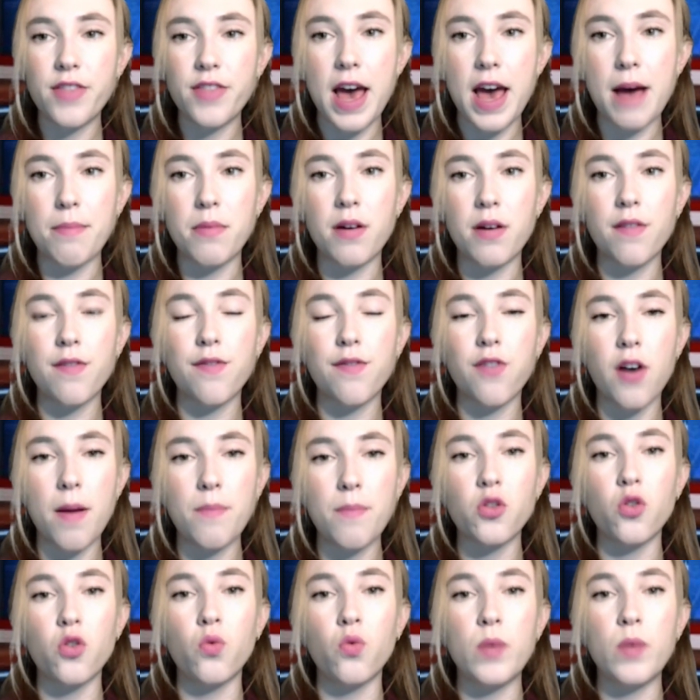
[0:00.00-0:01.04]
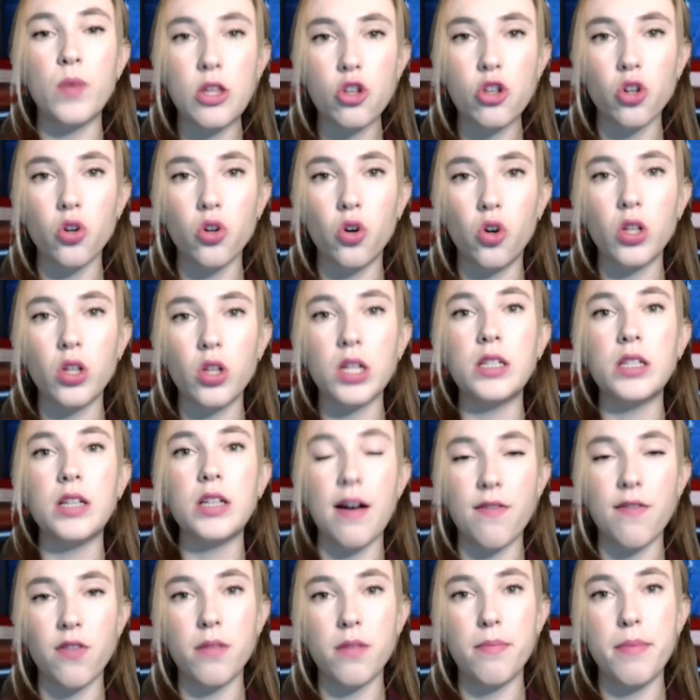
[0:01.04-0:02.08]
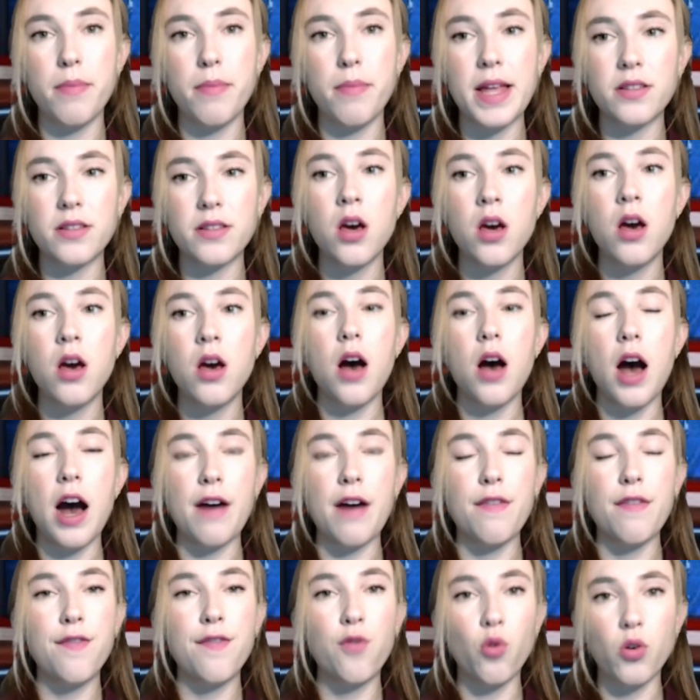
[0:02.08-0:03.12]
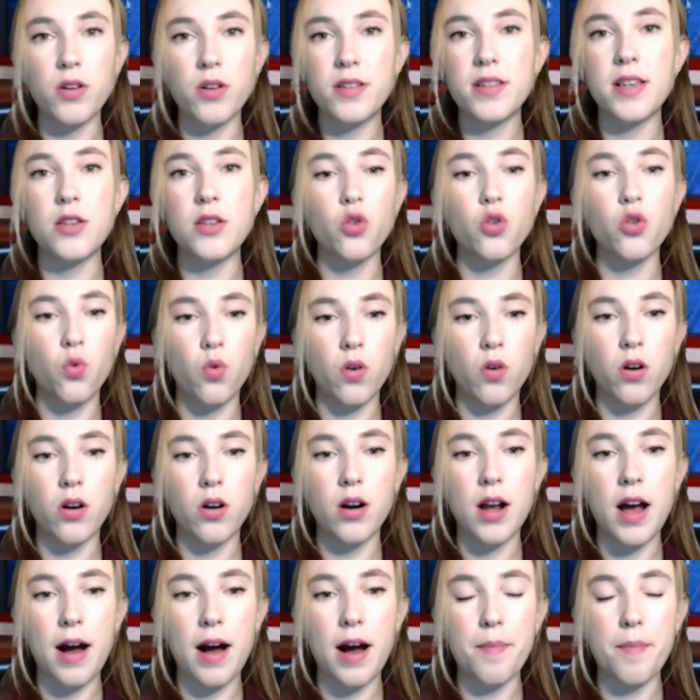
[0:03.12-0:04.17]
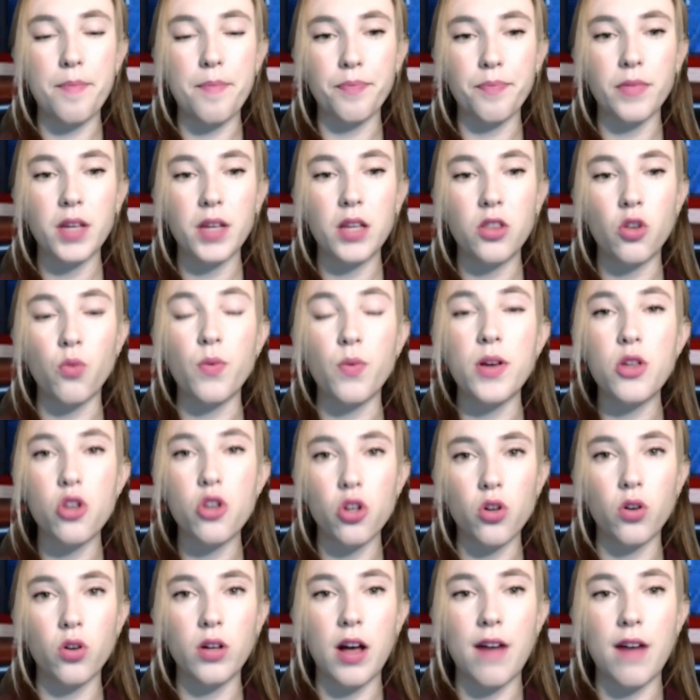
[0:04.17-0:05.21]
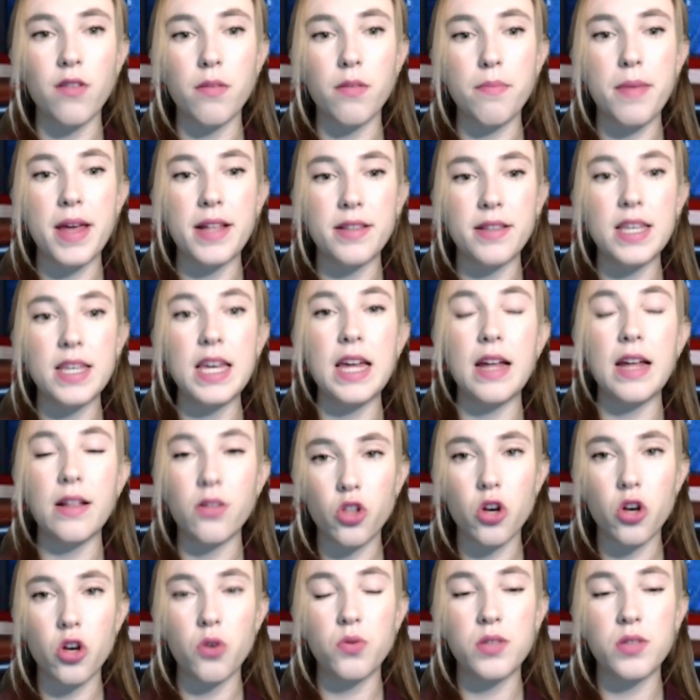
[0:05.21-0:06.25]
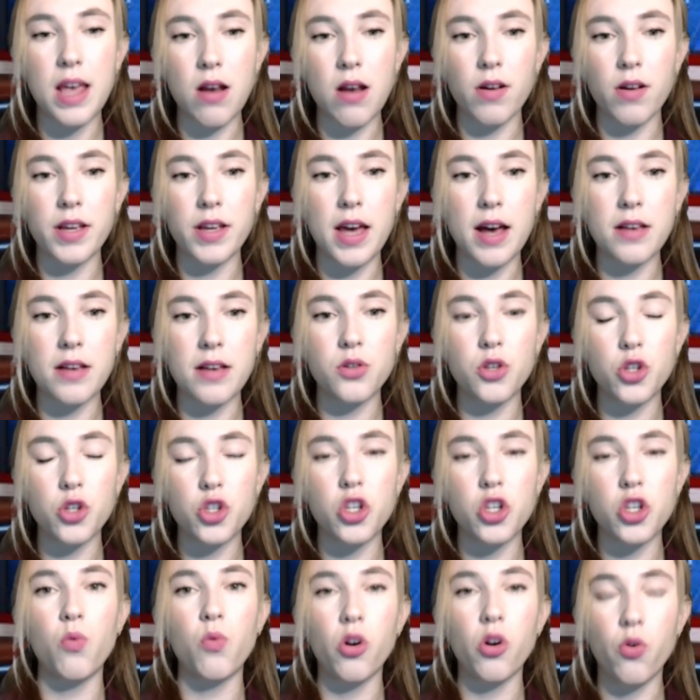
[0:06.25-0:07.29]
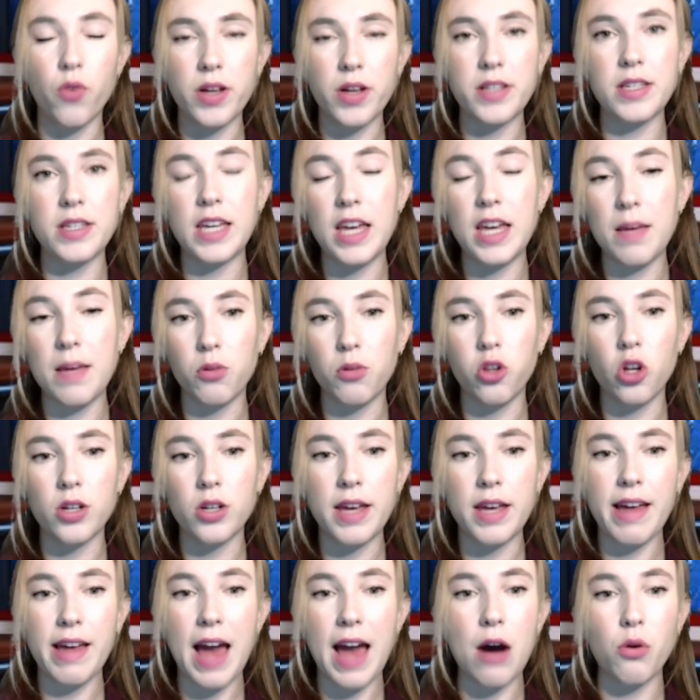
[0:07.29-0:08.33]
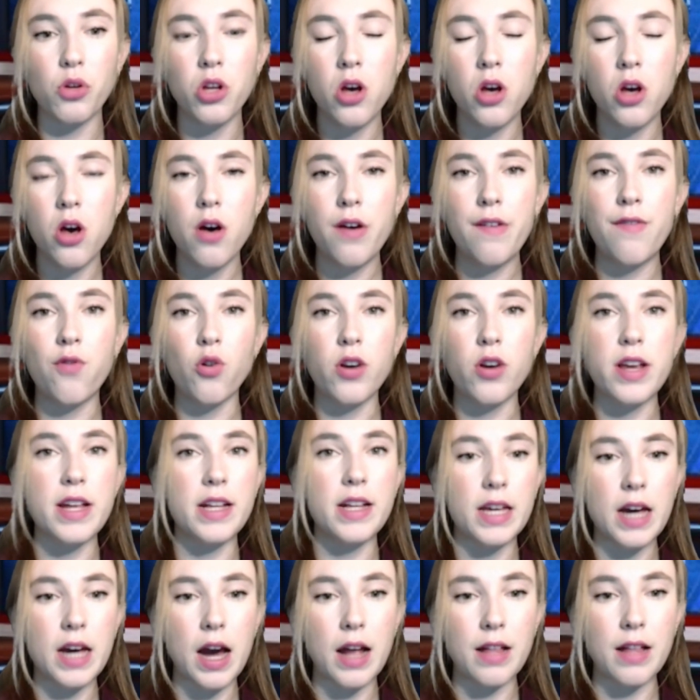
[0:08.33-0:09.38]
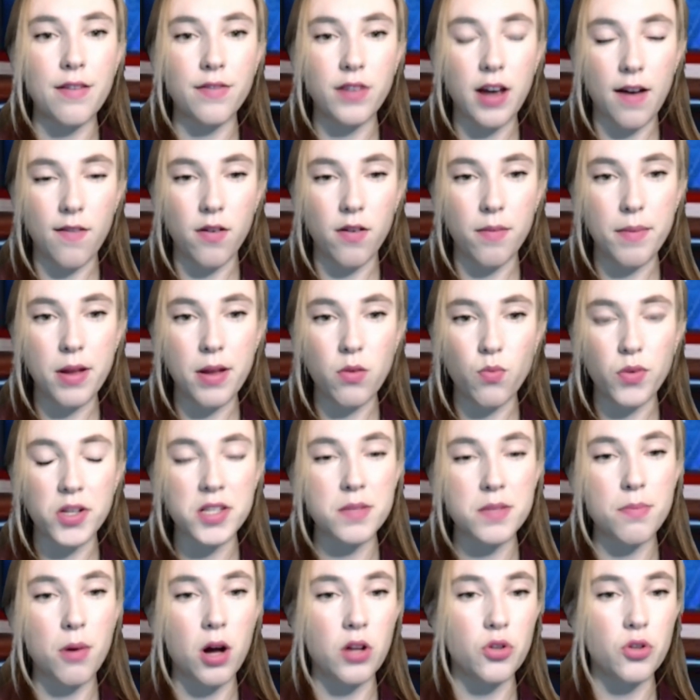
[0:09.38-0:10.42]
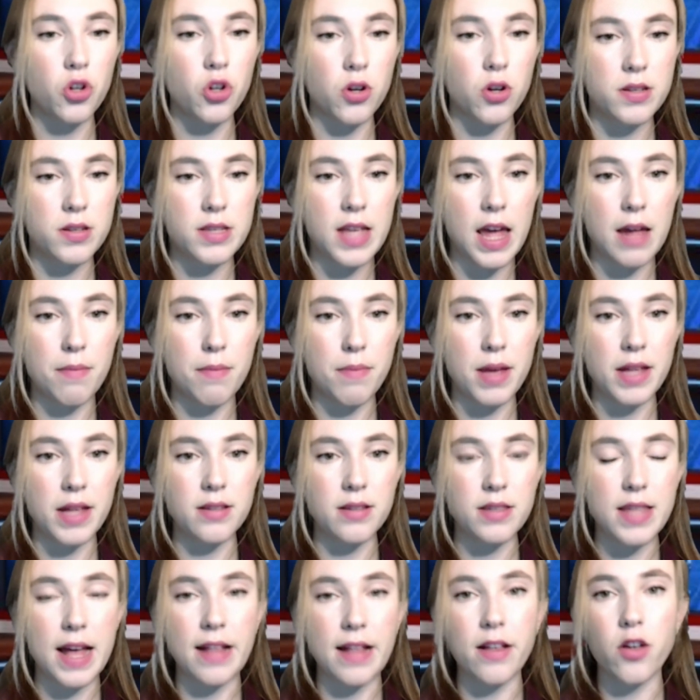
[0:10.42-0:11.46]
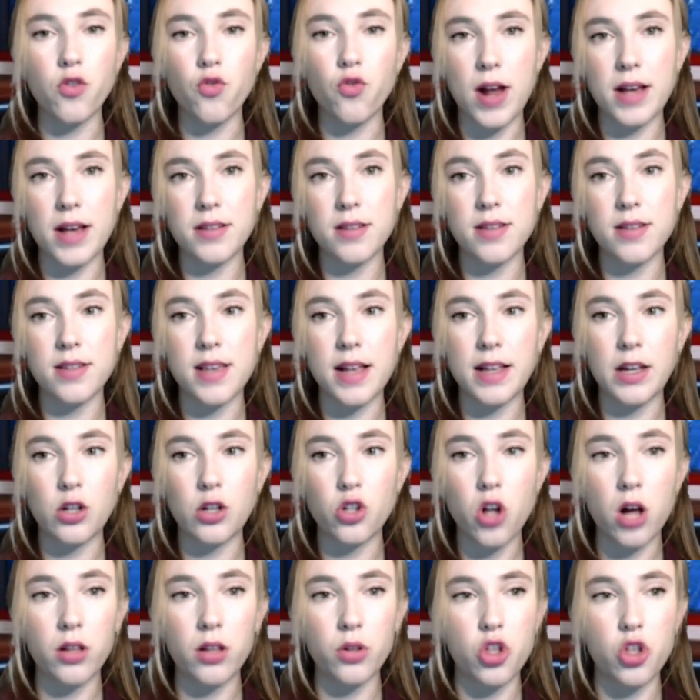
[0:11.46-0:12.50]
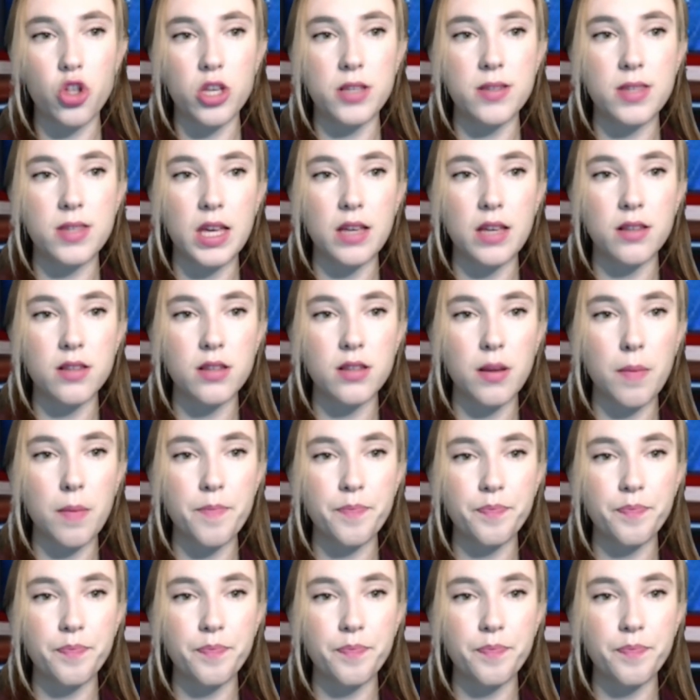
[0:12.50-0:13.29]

them from the regional government forces or the regional government in those areas. So we're going to keep looking out for any kind of government response or statement that addresses and acknowledges these.